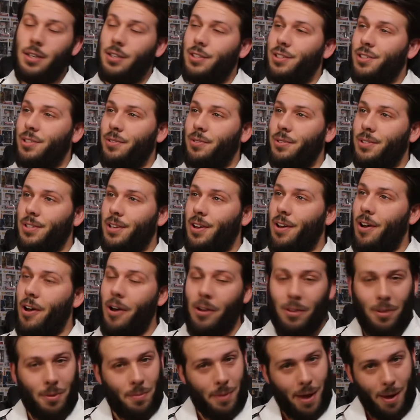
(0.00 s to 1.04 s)
So it's
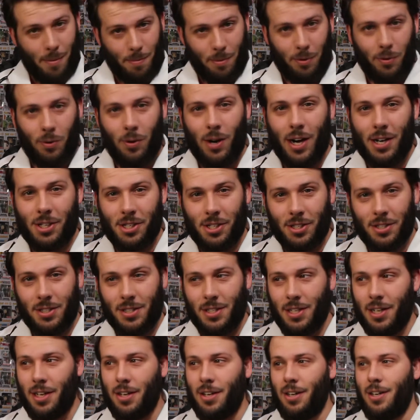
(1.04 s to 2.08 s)
all about progressions
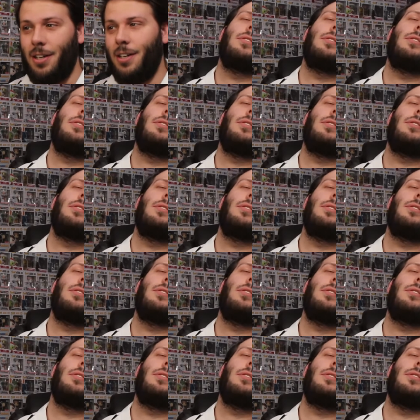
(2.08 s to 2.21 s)
here.